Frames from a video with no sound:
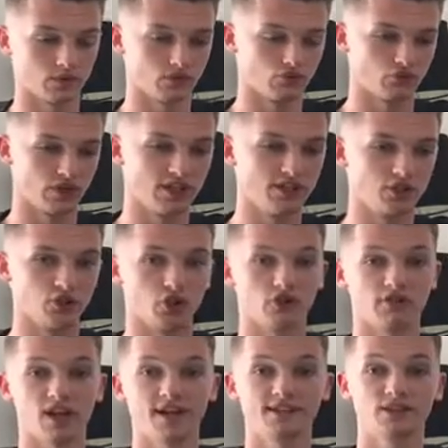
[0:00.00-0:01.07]
region
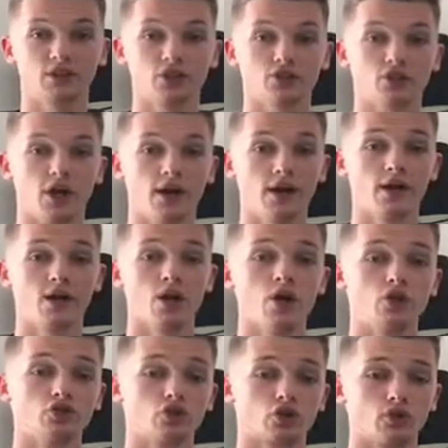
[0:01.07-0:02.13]
of Lancashire
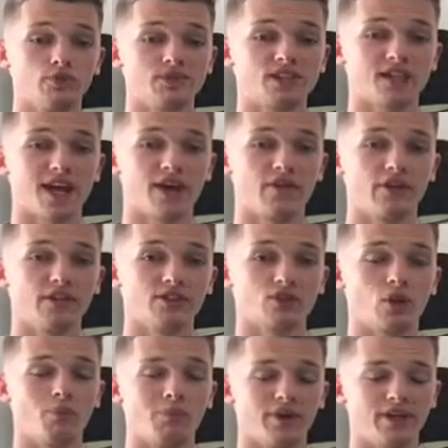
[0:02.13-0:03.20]
to come together to
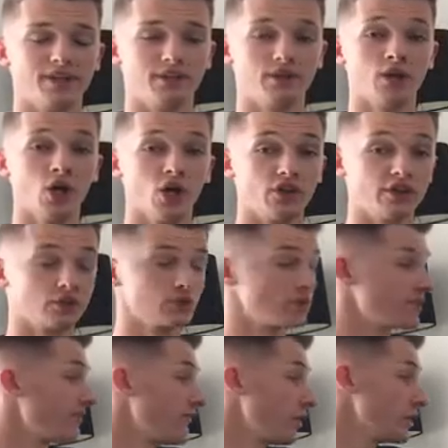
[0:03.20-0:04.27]
compete. This was
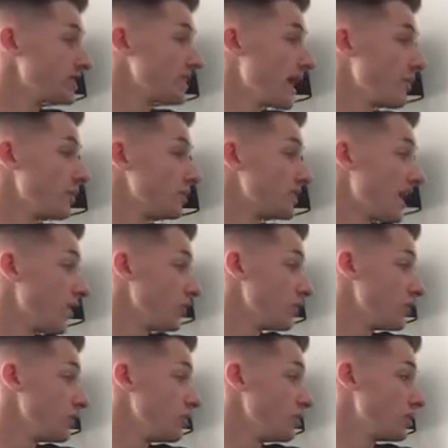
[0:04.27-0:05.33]
the first time it was held
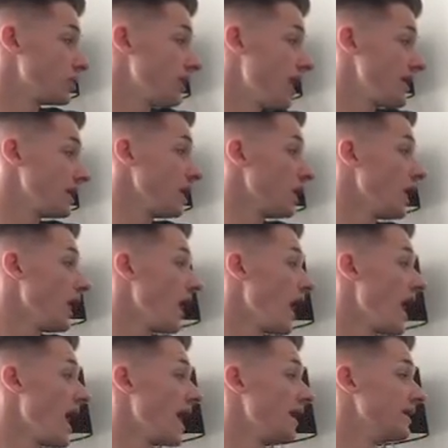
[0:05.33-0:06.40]
at UCLan,
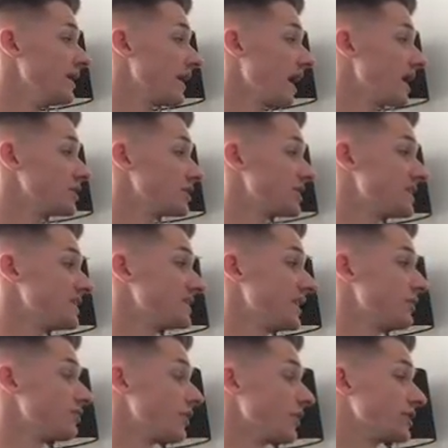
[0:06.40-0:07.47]
and as you can
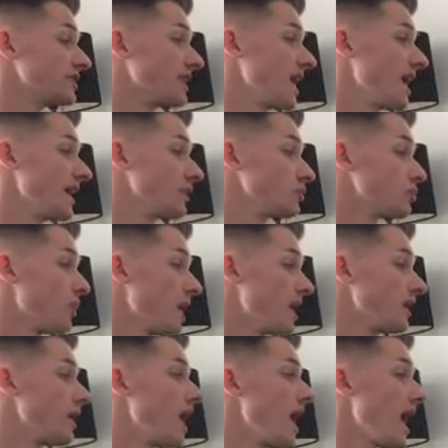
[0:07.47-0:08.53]
see from the slide as
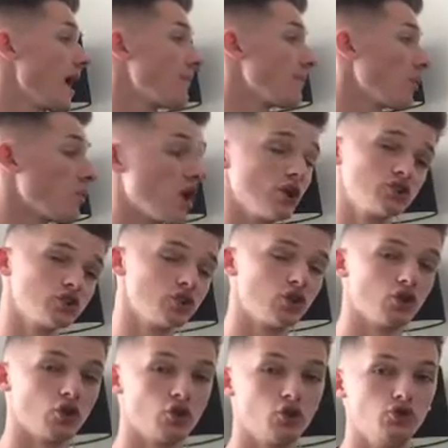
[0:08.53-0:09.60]
well, Amber
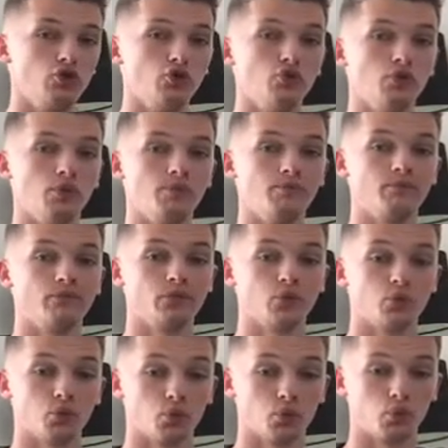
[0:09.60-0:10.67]
Watson, who
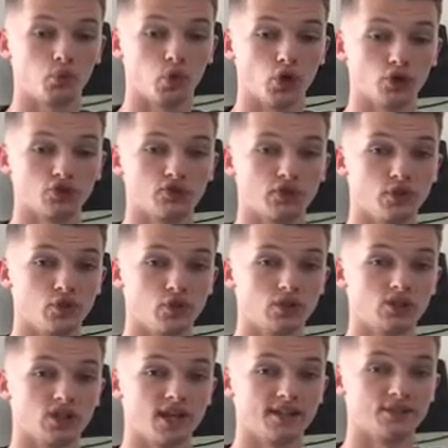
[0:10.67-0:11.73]
works for
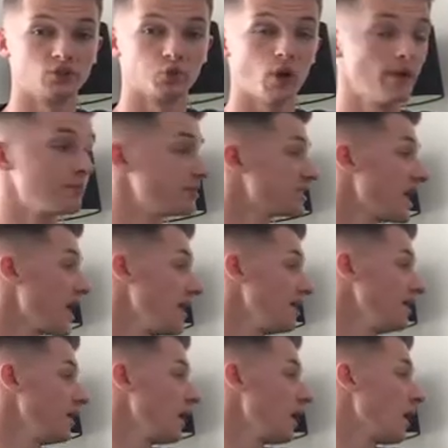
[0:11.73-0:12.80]
UCLan's website,
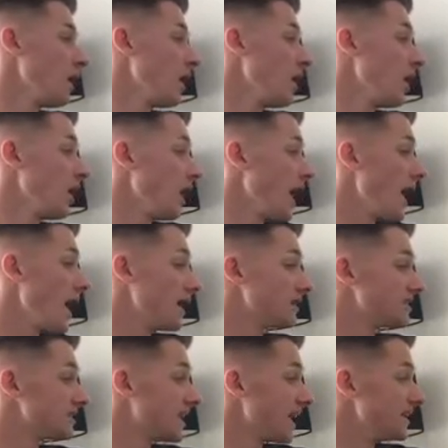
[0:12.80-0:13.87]

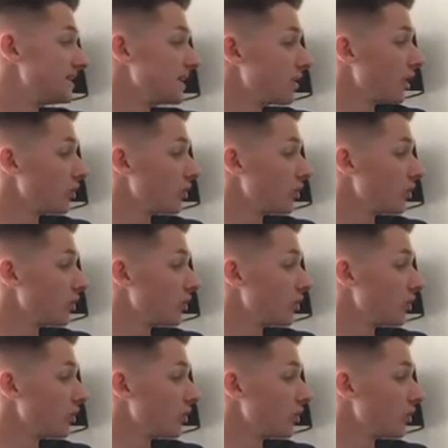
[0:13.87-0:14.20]
stated